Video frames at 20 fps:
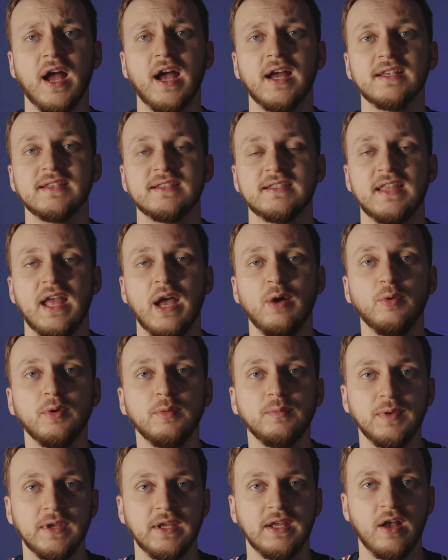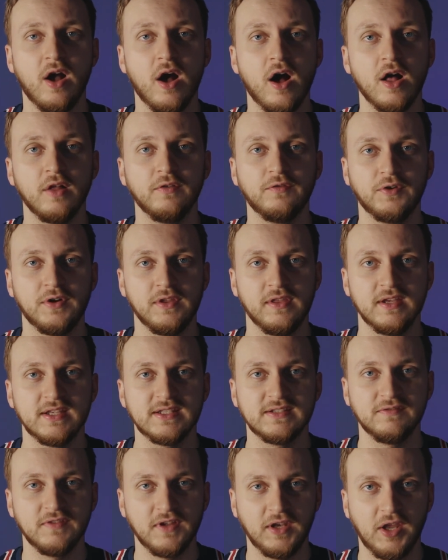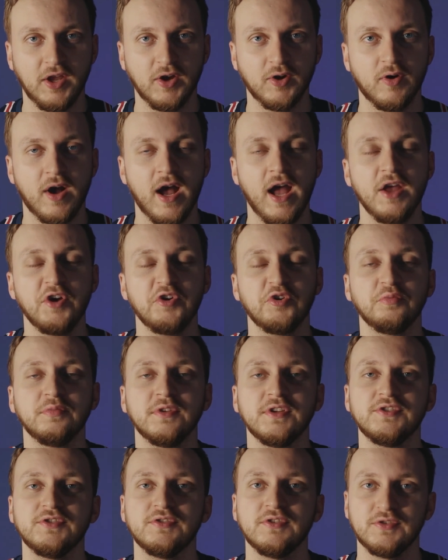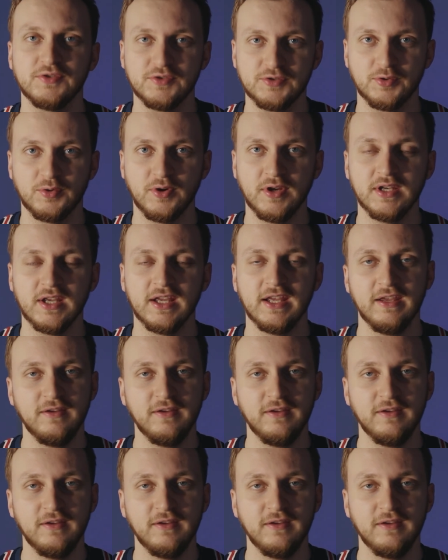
guys, that would be all for this video. I hope that you enjoyed.